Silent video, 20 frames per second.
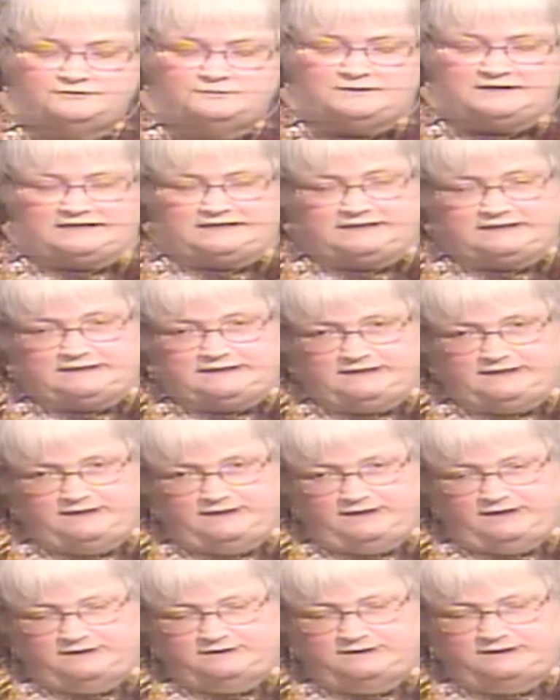me
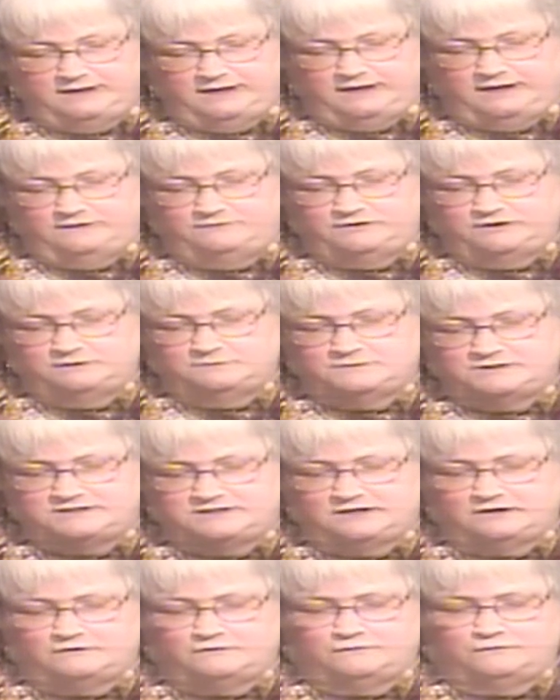and gave
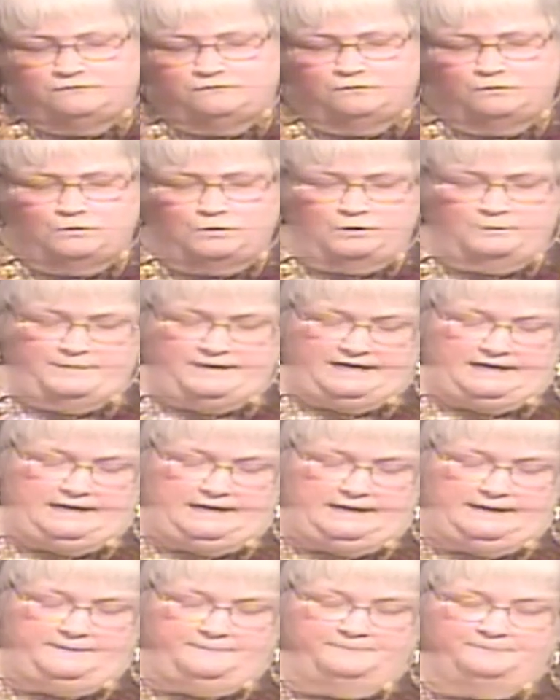himself for
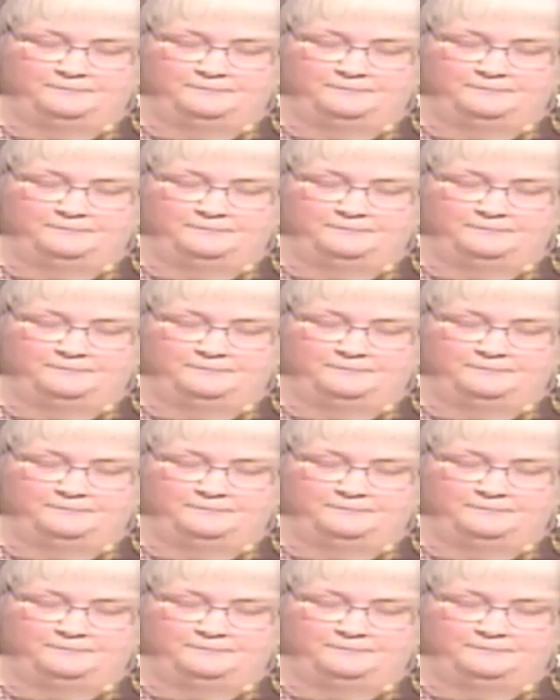me.